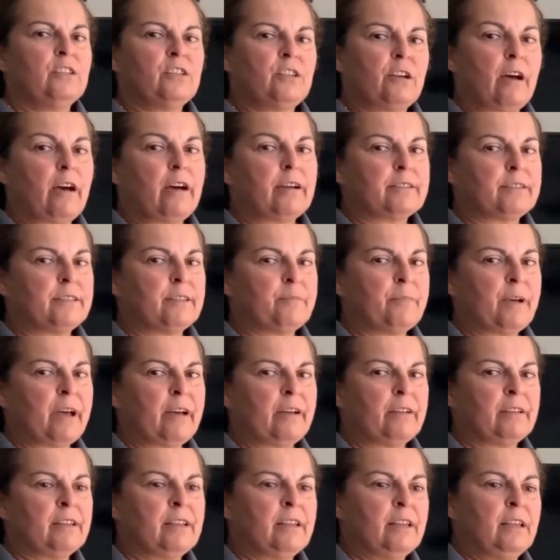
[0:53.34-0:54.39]
talks
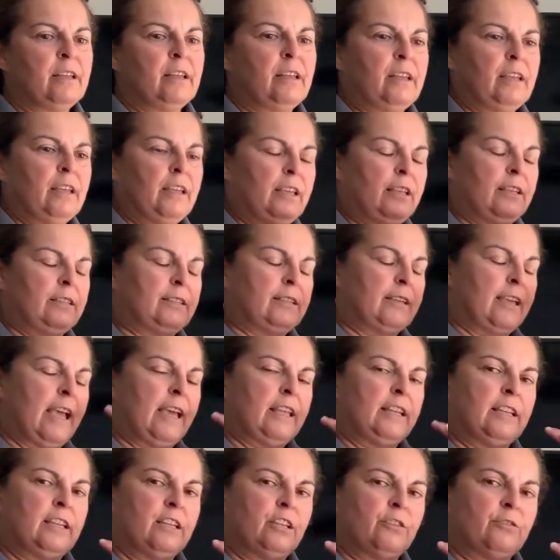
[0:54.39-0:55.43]
about, is
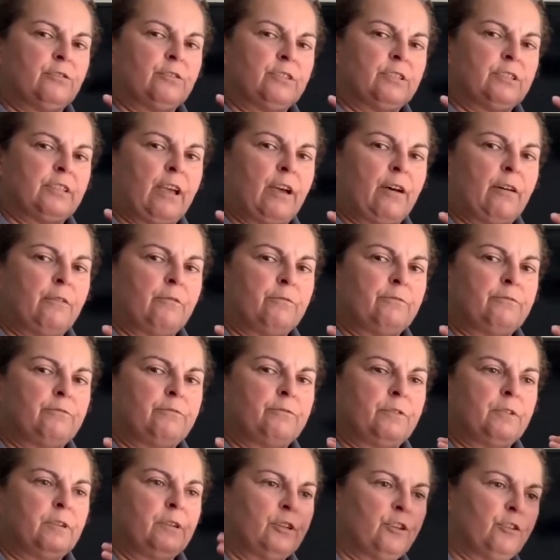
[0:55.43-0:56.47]
getting yourself,
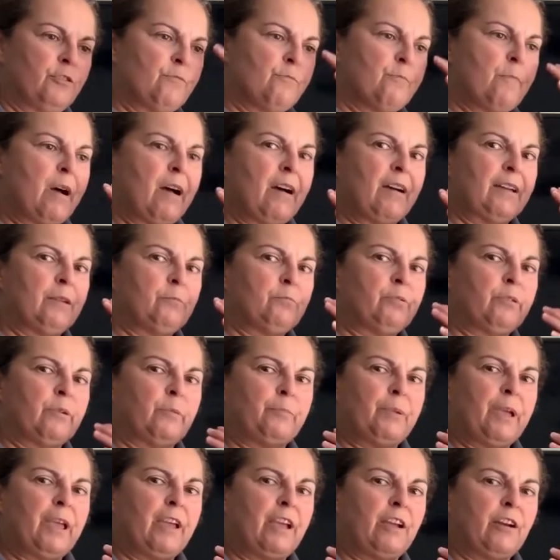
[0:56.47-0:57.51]
your mind
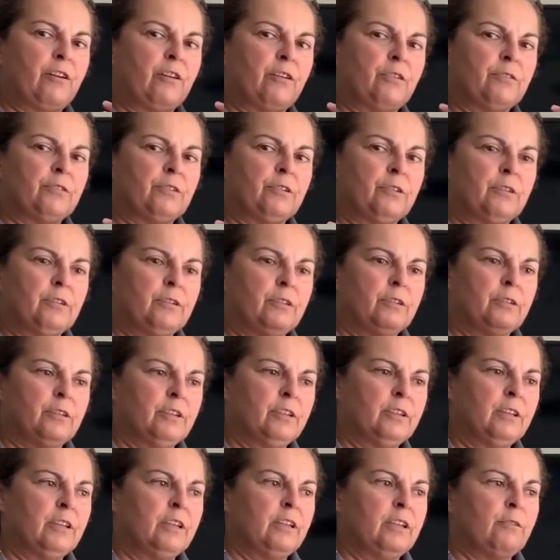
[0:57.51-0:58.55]
prepared
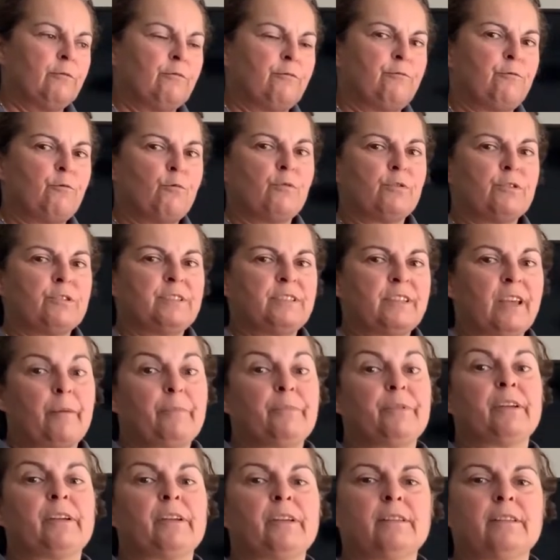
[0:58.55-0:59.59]
for
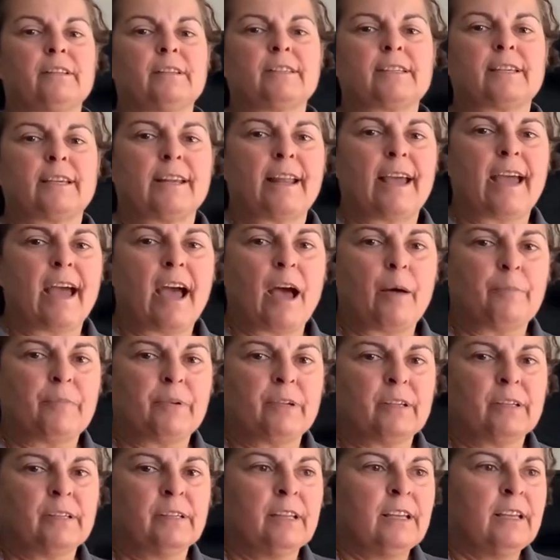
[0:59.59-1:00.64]
something that's going to
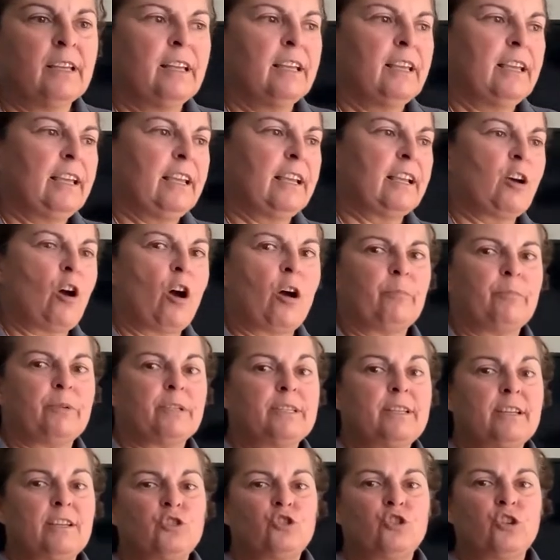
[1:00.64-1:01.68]
happen in
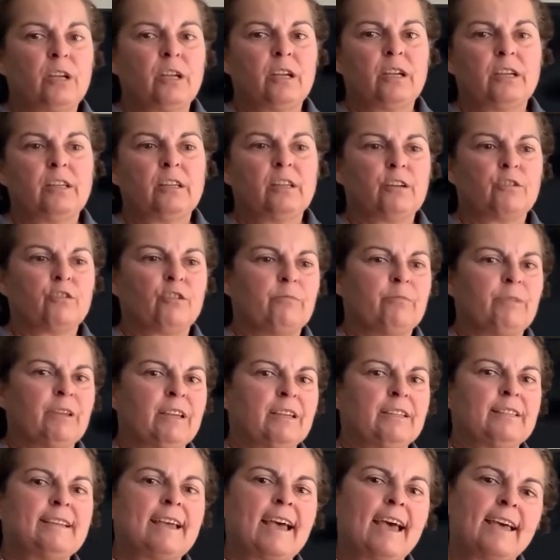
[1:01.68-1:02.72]
competition. It could
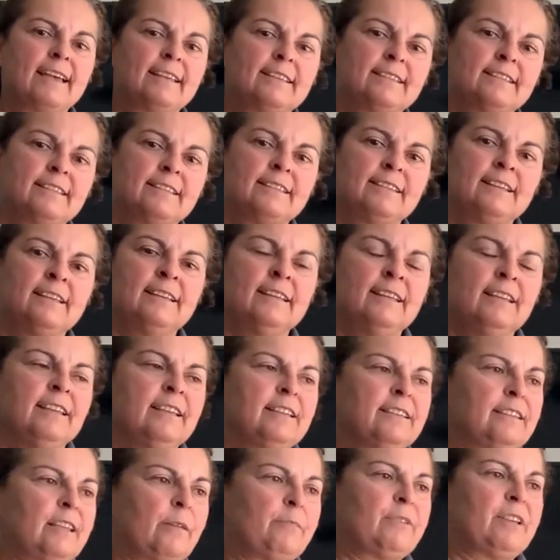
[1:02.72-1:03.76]
be a test,
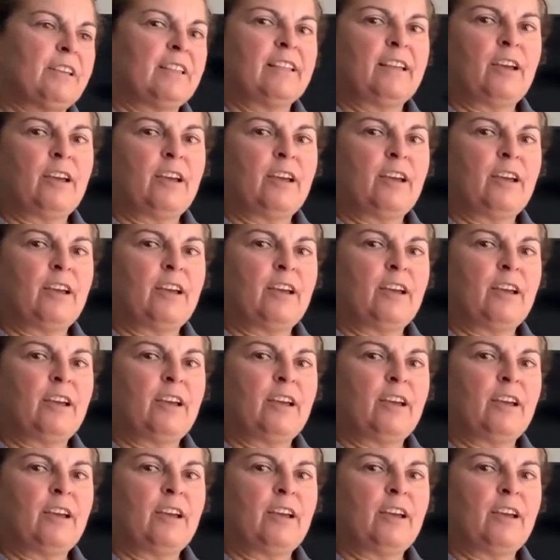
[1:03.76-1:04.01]
something